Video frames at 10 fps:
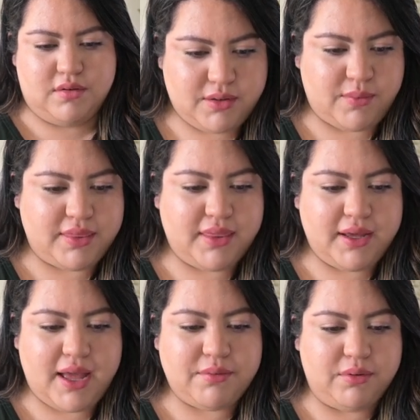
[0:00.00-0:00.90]
One
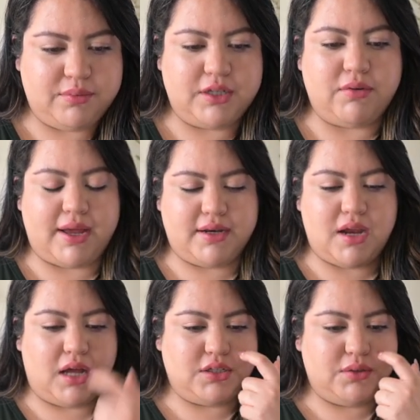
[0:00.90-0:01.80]
thing I will regret
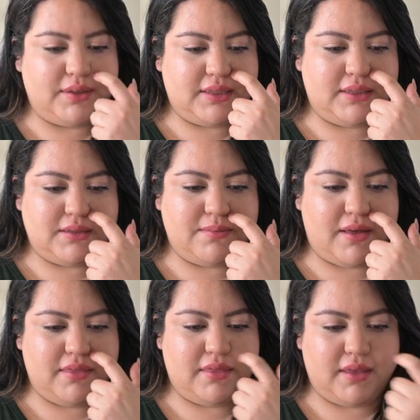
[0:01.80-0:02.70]
not doing this
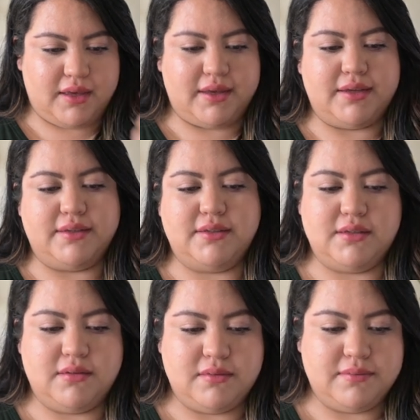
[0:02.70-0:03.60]
month
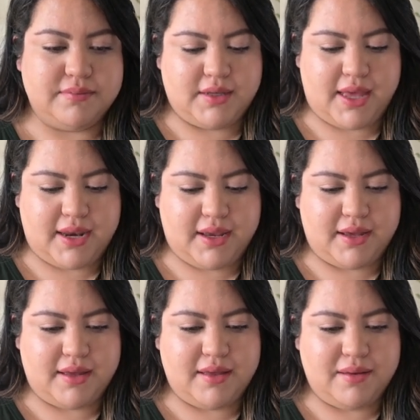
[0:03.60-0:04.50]
is
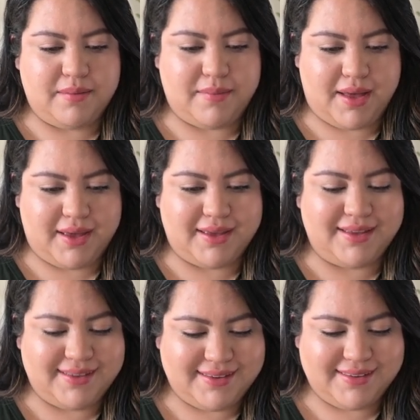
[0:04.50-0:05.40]
getting my
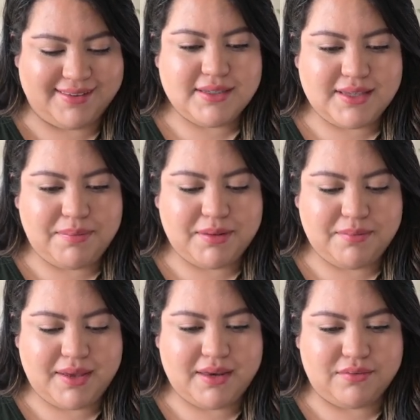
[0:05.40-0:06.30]

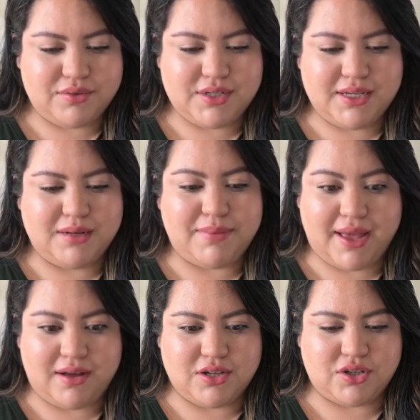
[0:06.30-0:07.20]
supplement routine
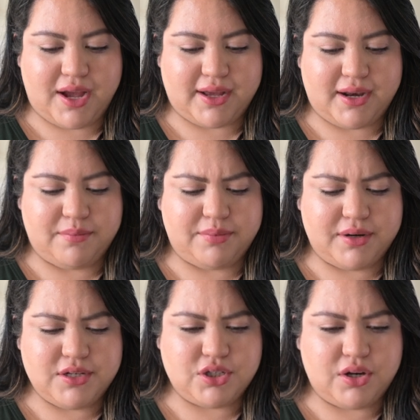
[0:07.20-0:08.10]
back on track, and I'm
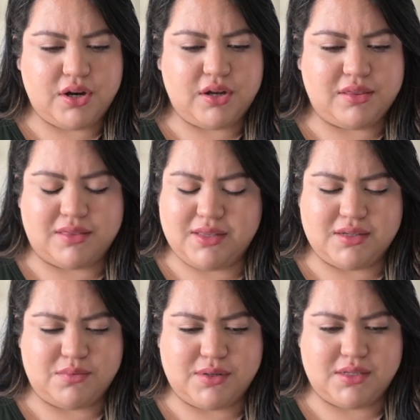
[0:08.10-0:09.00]
pretty sure
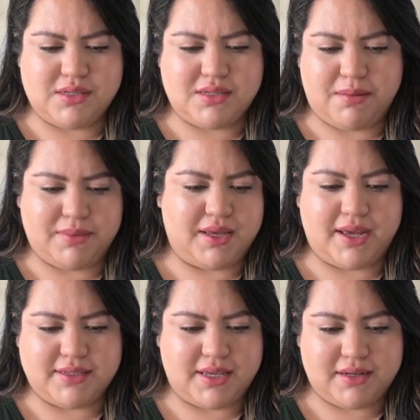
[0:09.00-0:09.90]
this was something
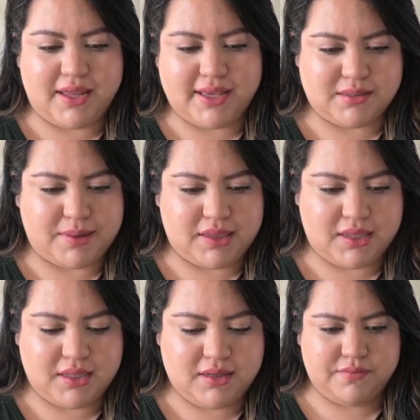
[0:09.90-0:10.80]
I said last month.
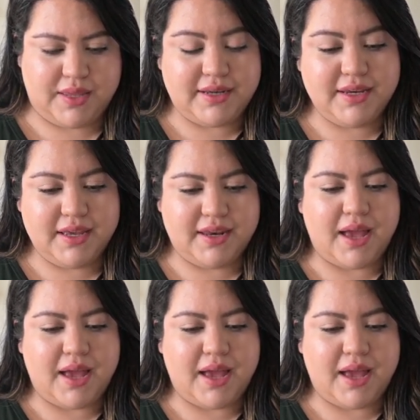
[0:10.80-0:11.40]
I did.